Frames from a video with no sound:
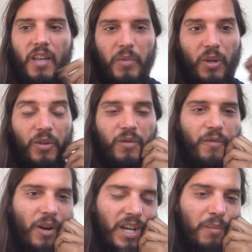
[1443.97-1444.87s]
because
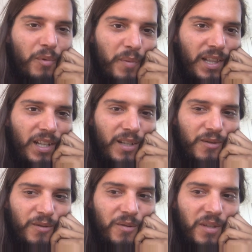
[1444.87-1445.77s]
of our capability
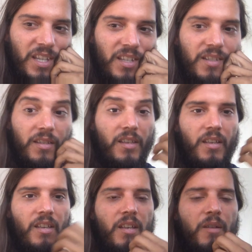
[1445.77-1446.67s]
to do this,
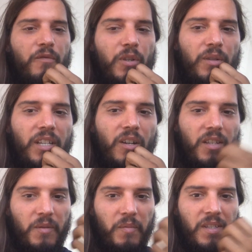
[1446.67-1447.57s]
fueling
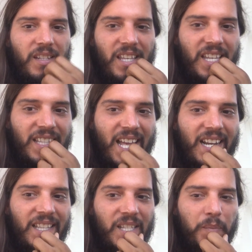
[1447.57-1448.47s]
is
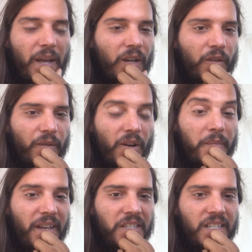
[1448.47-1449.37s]
igniting the spark of our
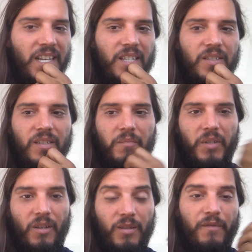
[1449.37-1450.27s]
imagination
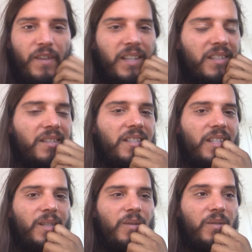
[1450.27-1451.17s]
because of fantasies
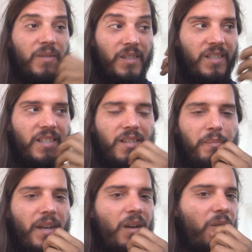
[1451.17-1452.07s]
and illusions. This is the
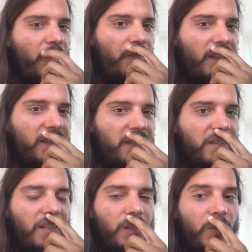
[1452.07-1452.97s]
power of
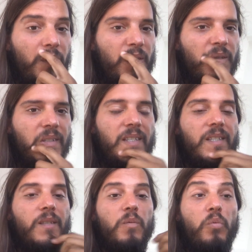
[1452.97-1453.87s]
fantasies and illusions. This
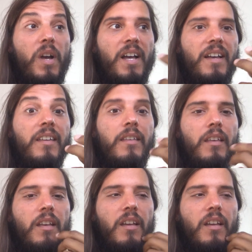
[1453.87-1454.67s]
is why